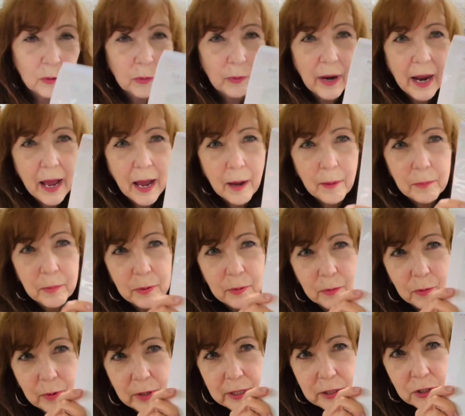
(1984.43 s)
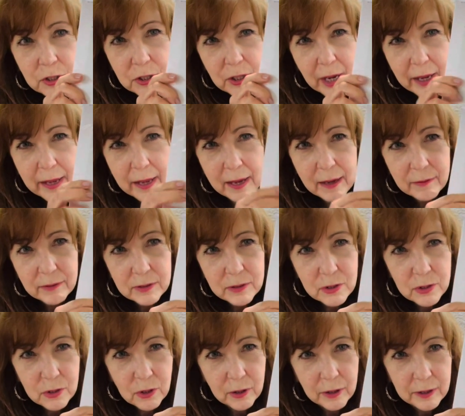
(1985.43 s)
wrap, which I haven't
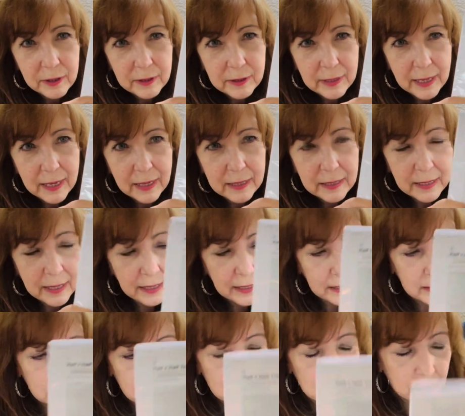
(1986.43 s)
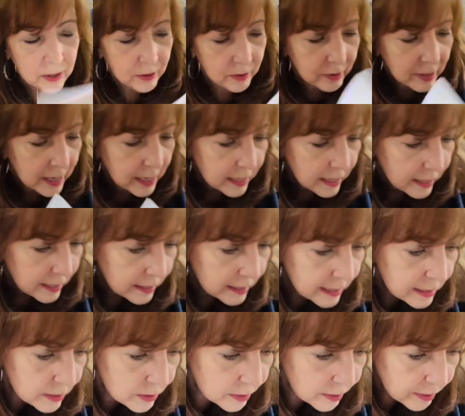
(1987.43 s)
started that yet. So
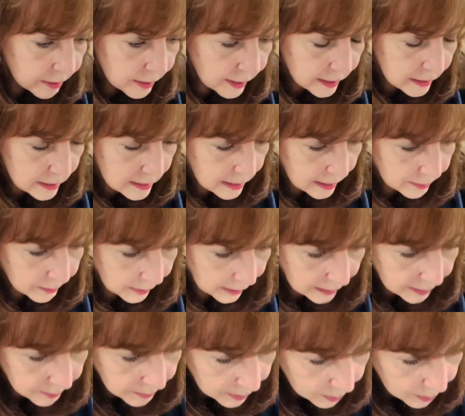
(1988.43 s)
these are the things that I'm going to be